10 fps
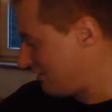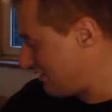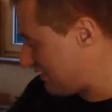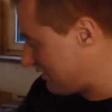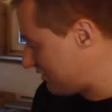they're
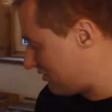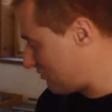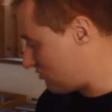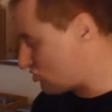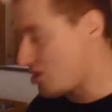like
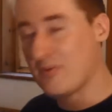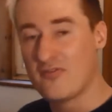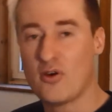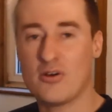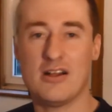German
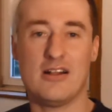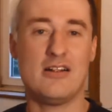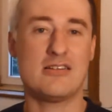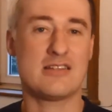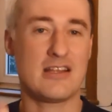
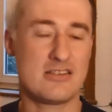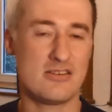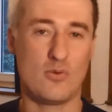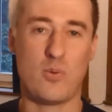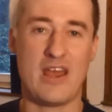vocals, like
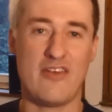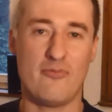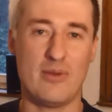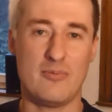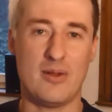synthwave,
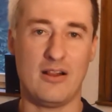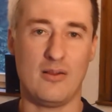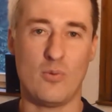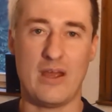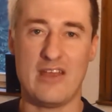
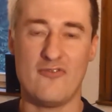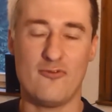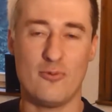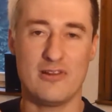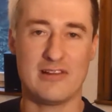minimal wave
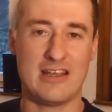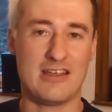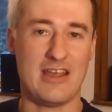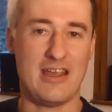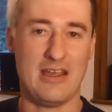with
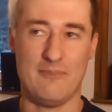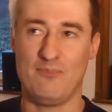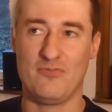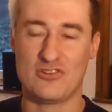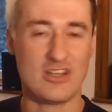like a
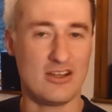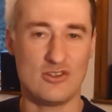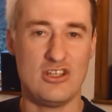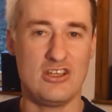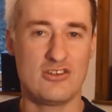
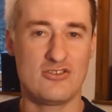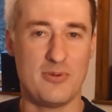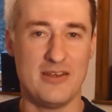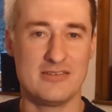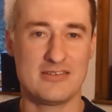tongue-in-cheek
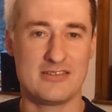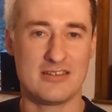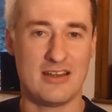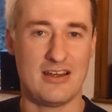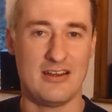twist,
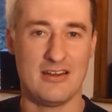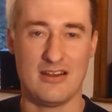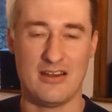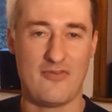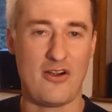and
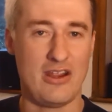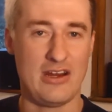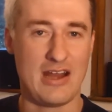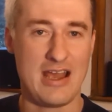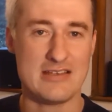very
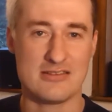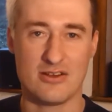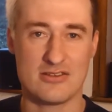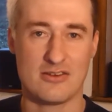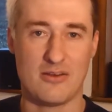nice.
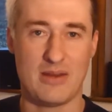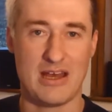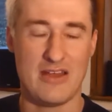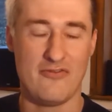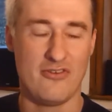So I saw him
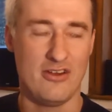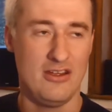live